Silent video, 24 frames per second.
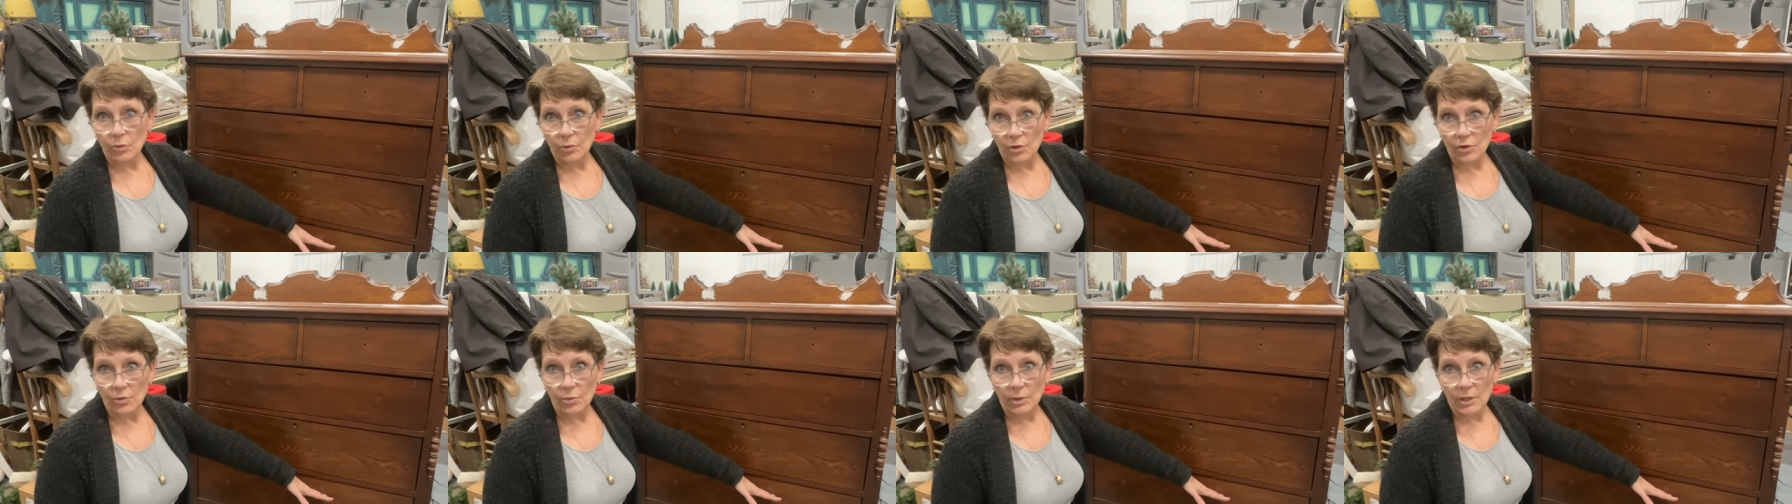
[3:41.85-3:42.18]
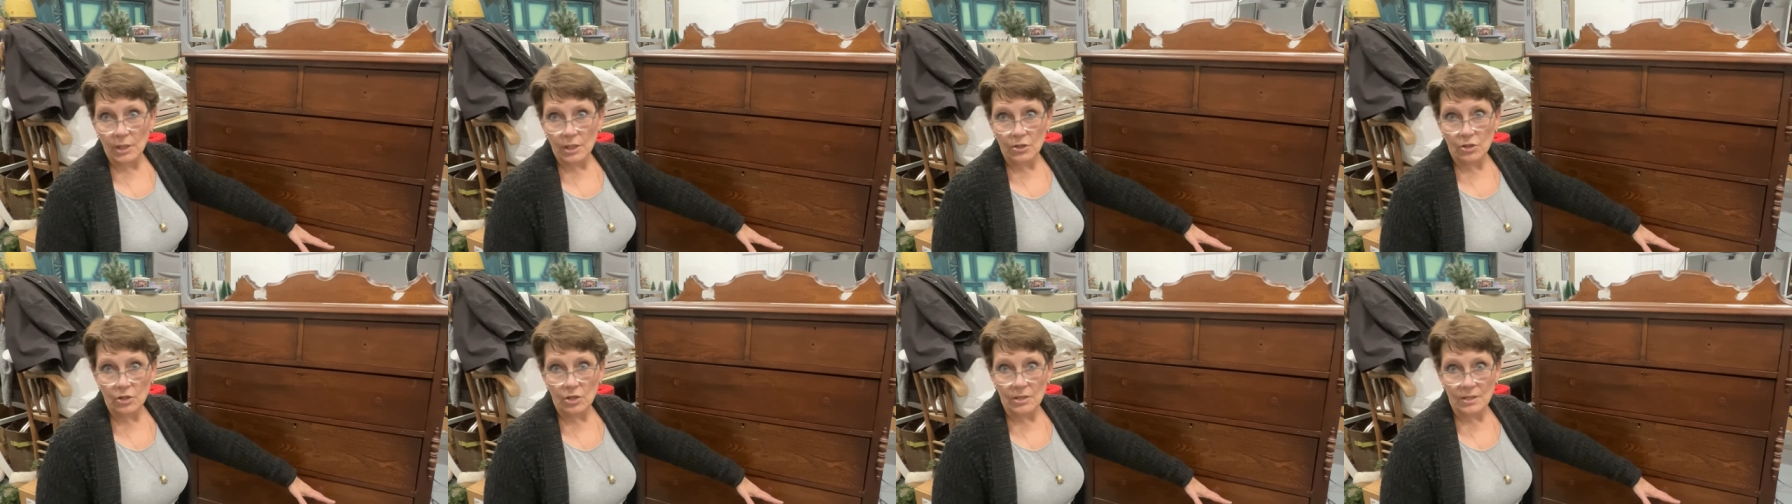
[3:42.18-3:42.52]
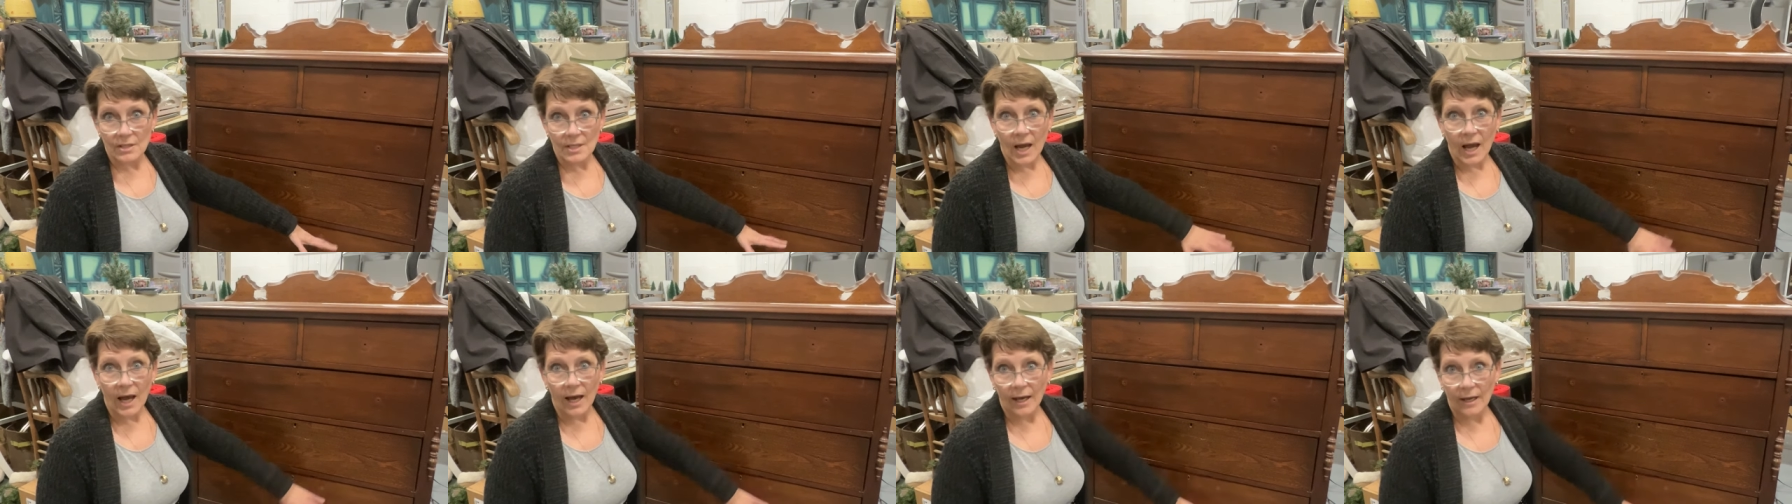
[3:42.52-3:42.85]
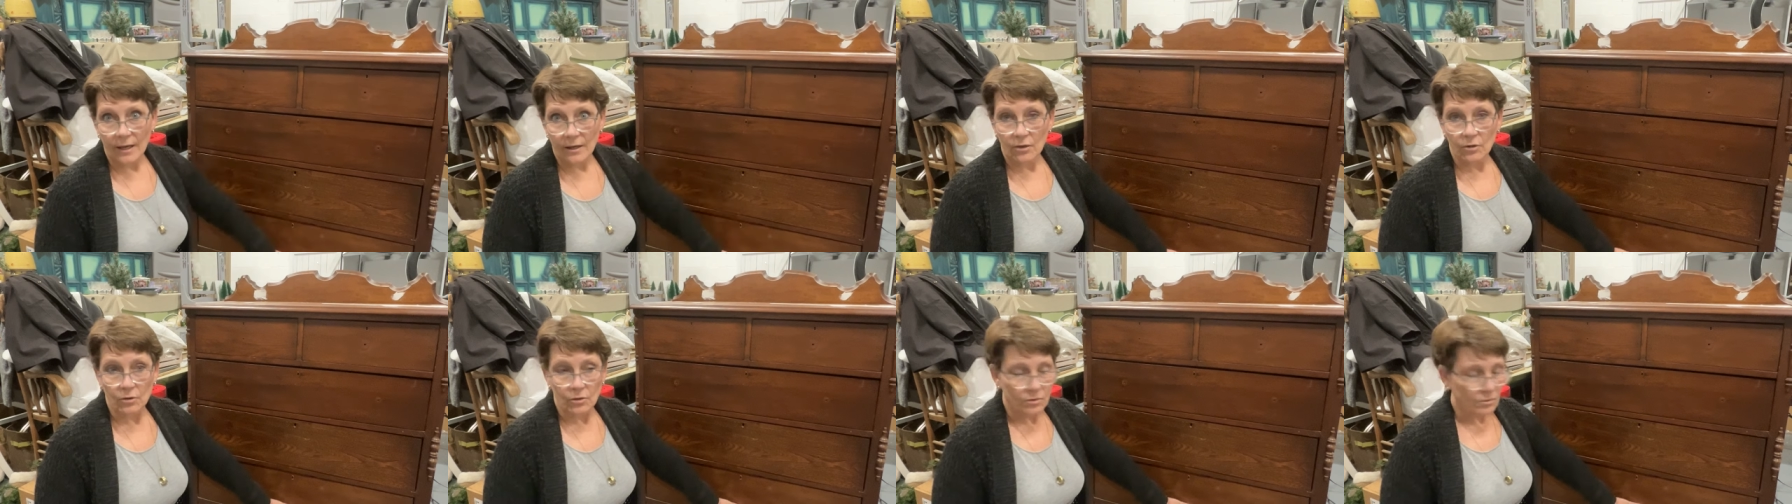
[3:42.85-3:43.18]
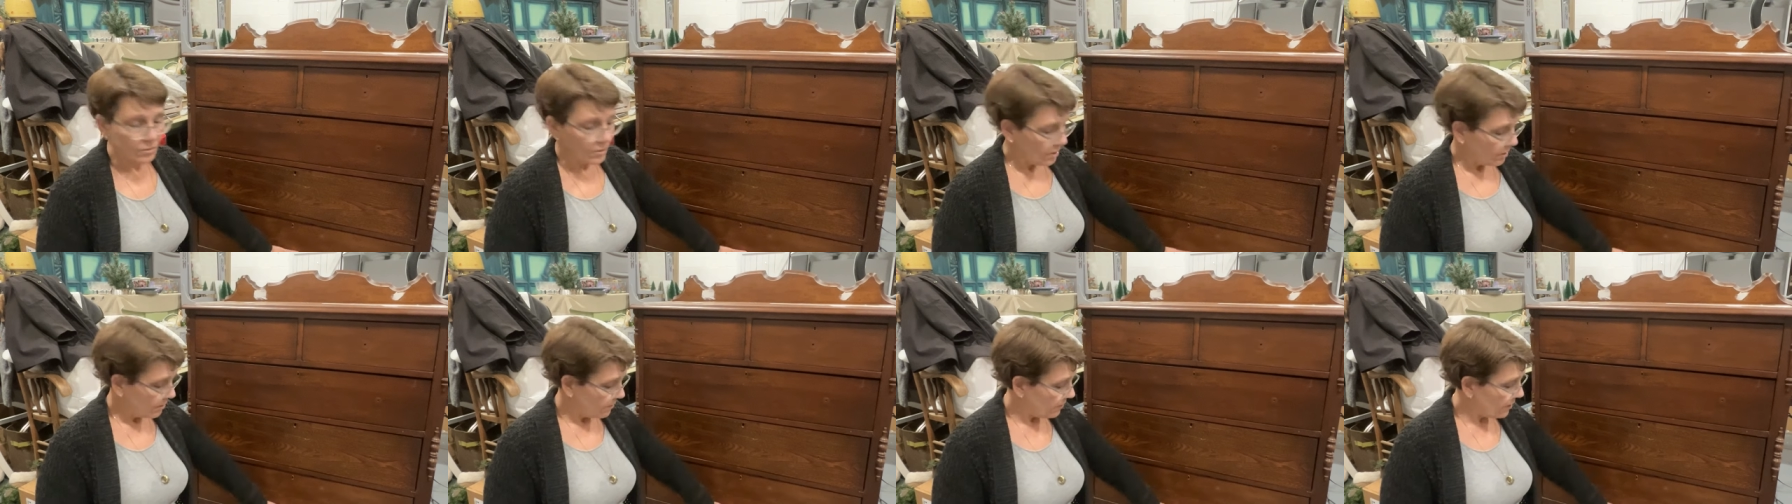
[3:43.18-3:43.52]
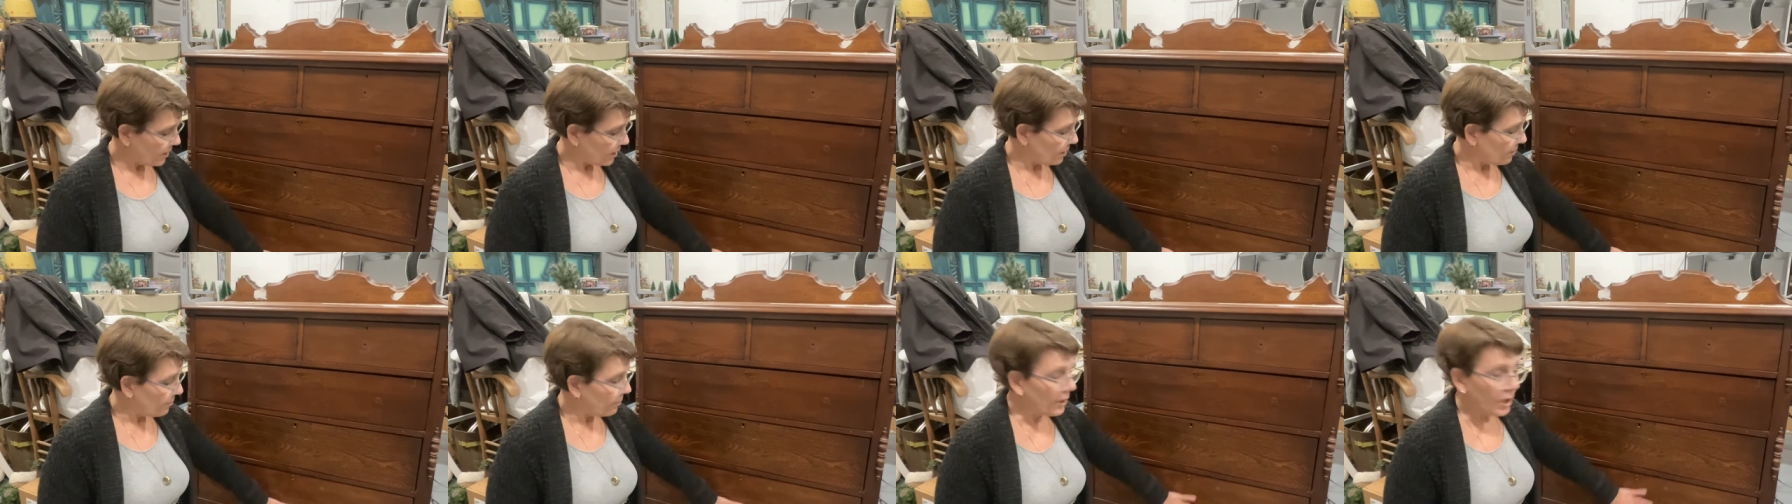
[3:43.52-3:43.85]
or three inches higher
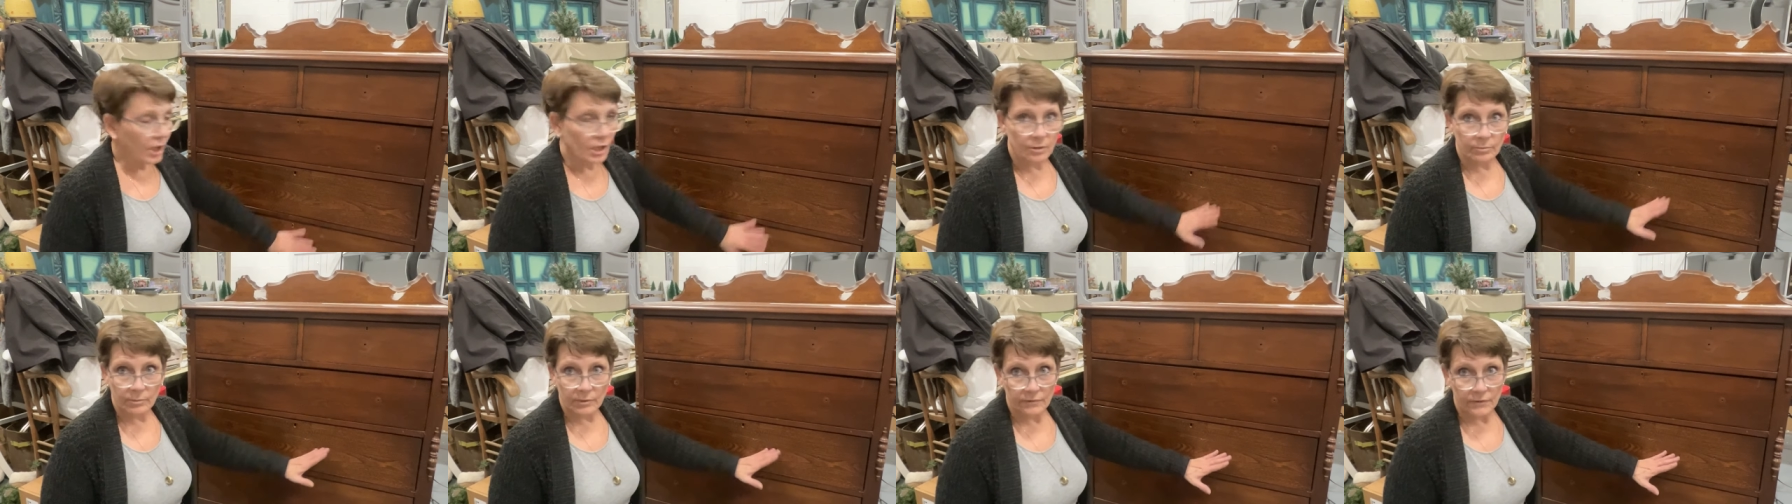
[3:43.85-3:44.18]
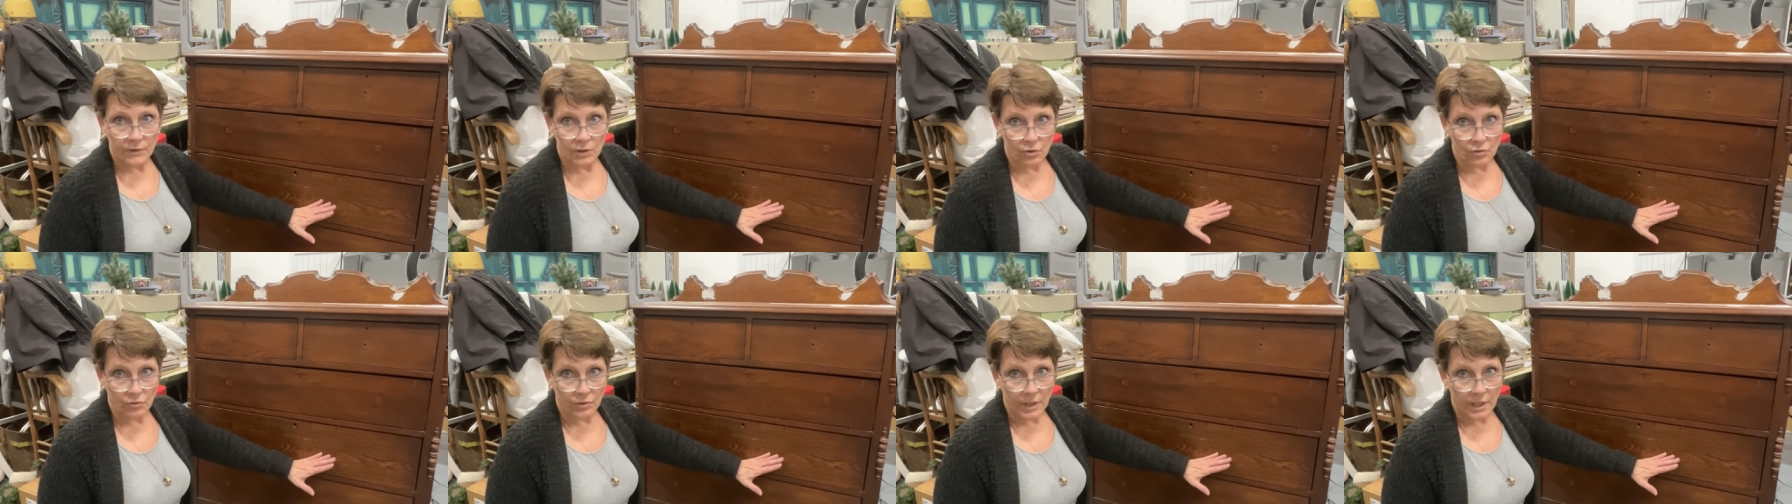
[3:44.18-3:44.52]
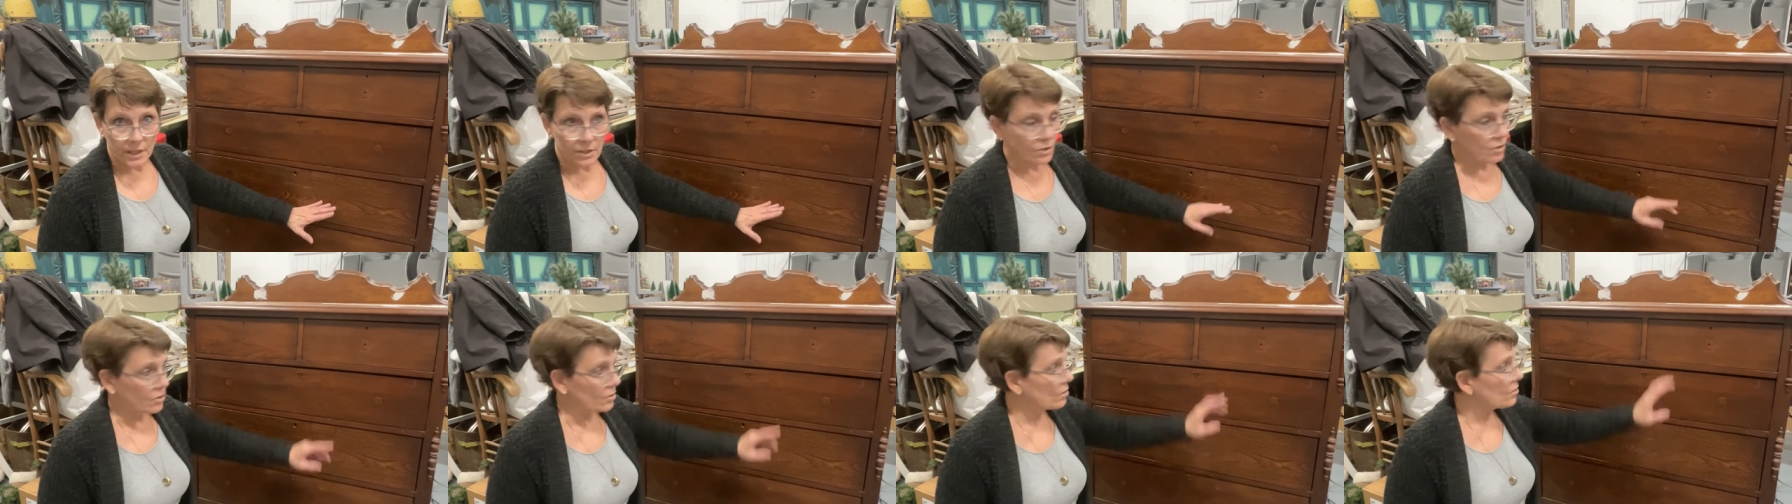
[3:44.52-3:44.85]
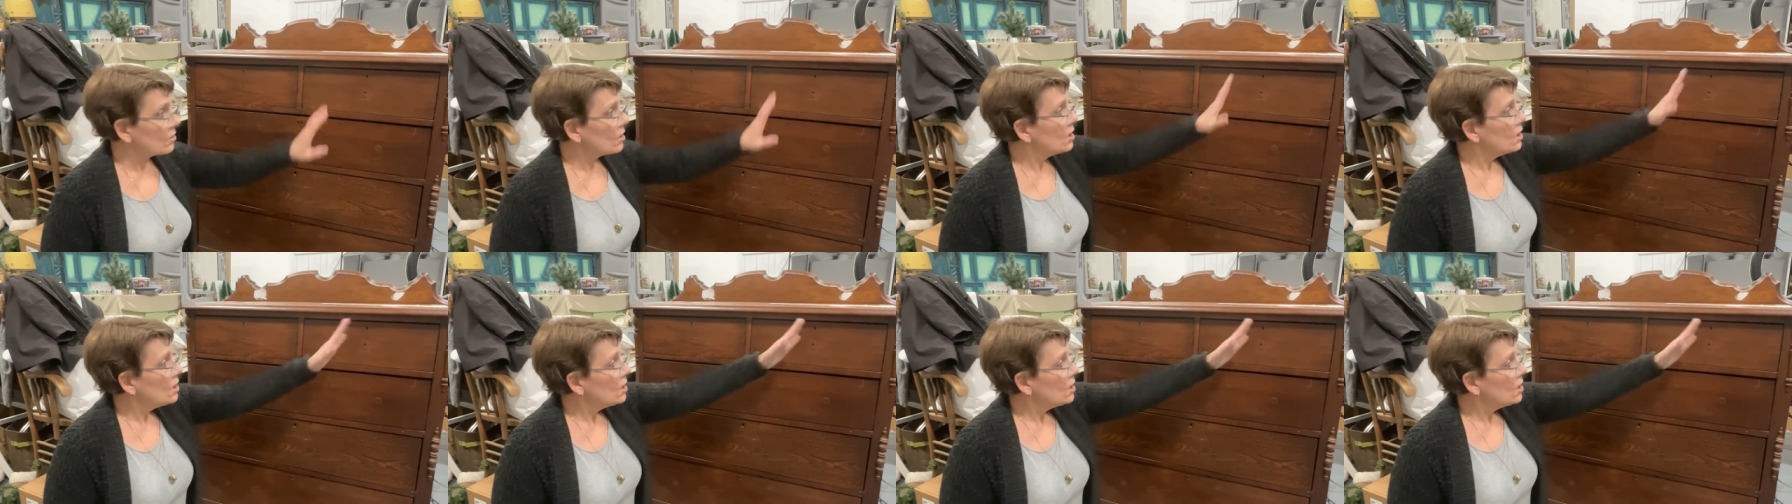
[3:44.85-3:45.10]
than the bottom of the dresser.